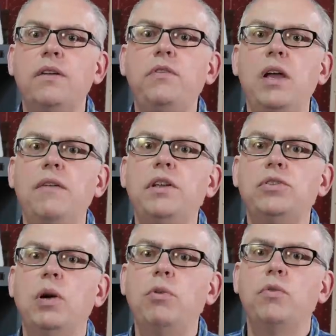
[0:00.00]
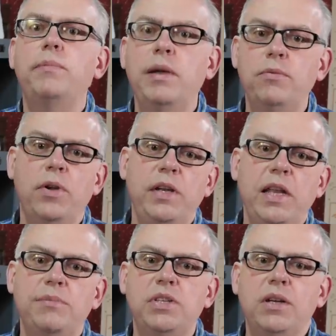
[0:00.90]
if you're having trouble remembering
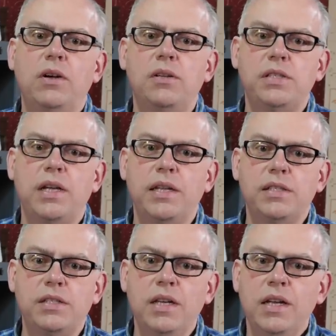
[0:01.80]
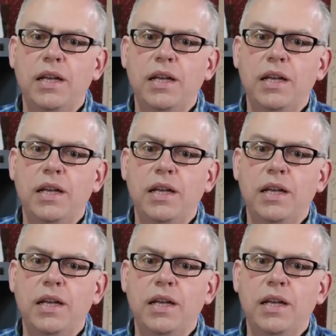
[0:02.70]
names and call signs.